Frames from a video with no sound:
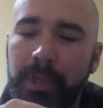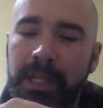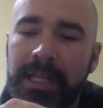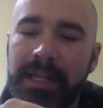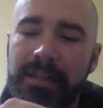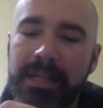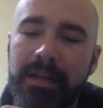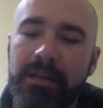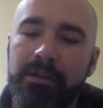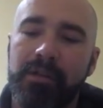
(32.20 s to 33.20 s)
like I
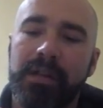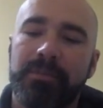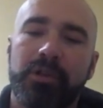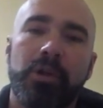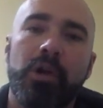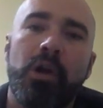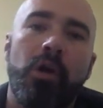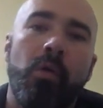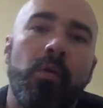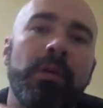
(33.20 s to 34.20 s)
said, goes up to
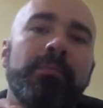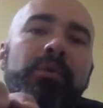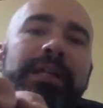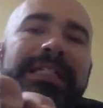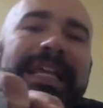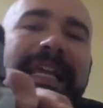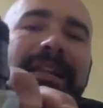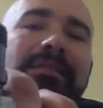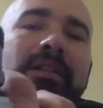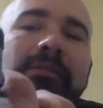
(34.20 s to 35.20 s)
one point
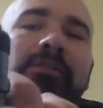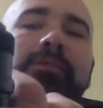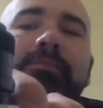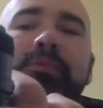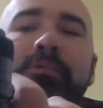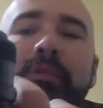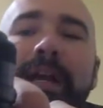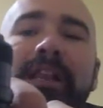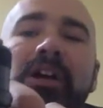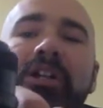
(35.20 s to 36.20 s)
eight, so you have a
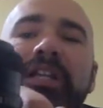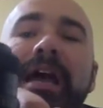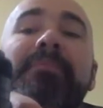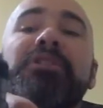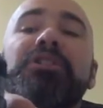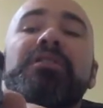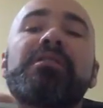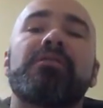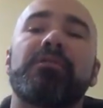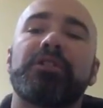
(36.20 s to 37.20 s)
quite large aperture,
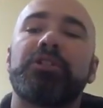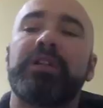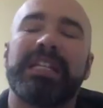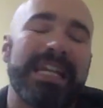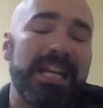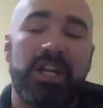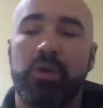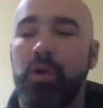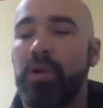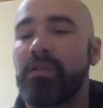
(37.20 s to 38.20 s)
so shooting
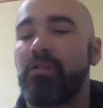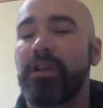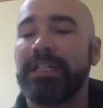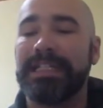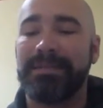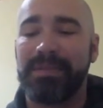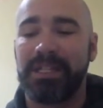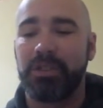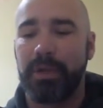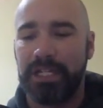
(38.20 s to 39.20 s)
indoors or in dim
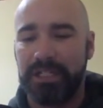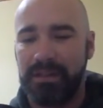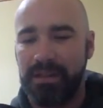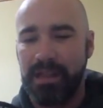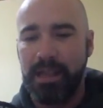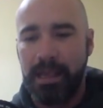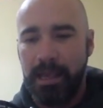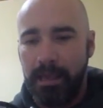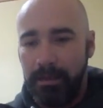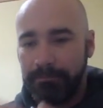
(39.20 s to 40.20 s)
situations
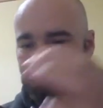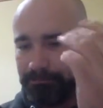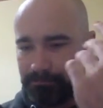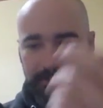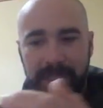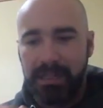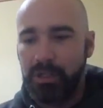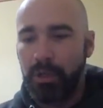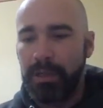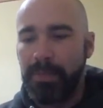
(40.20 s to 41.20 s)
is
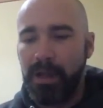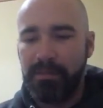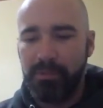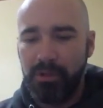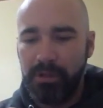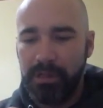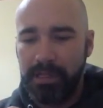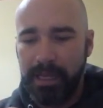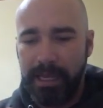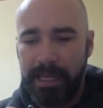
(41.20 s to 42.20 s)
totally possible,
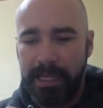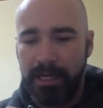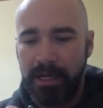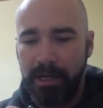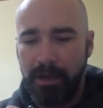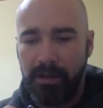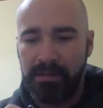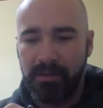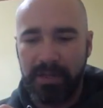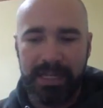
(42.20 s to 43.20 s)
and uh,
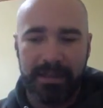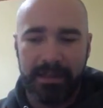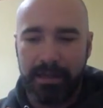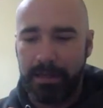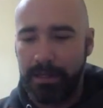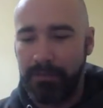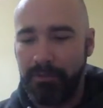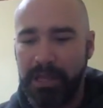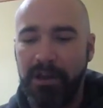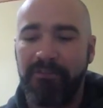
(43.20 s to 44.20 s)
also uh,
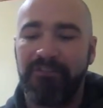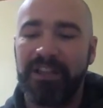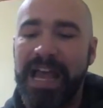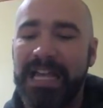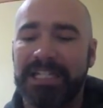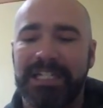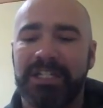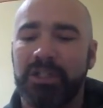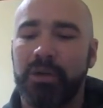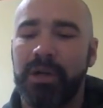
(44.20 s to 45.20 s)
without a flash
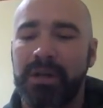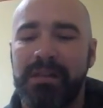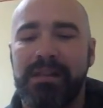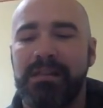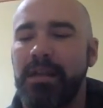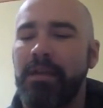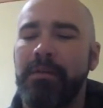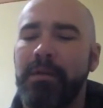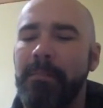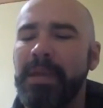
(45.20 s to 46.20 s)
indoors is
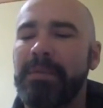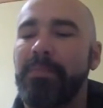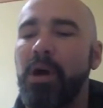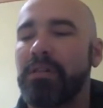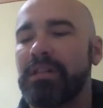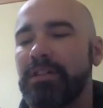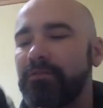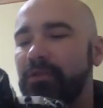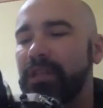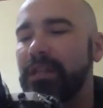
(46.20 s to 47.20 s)
a, a big
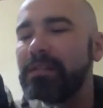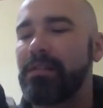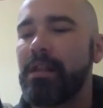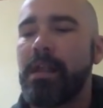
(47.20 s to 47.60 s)
positive with this.